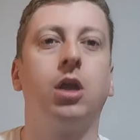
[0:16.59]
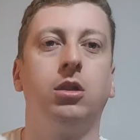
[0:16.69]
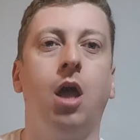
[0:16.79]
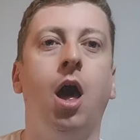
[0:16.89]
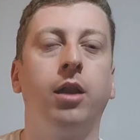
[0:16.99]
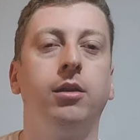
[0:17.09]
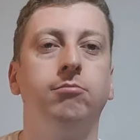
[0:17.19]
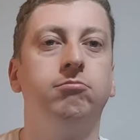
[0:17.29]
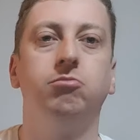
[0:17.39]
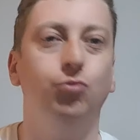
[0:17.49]
a
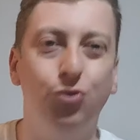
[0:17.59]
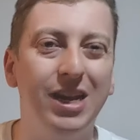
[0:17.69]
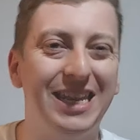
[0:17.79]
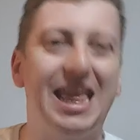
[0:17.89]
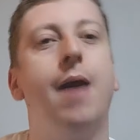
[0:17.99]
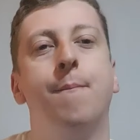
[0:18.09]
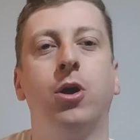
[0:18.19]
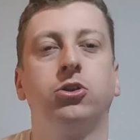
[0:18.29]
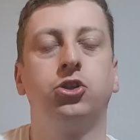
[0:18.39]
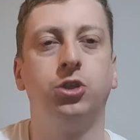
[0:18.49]
lot, really that
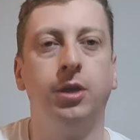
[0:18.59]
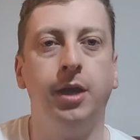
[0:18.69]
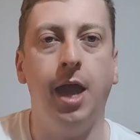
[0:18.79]
much.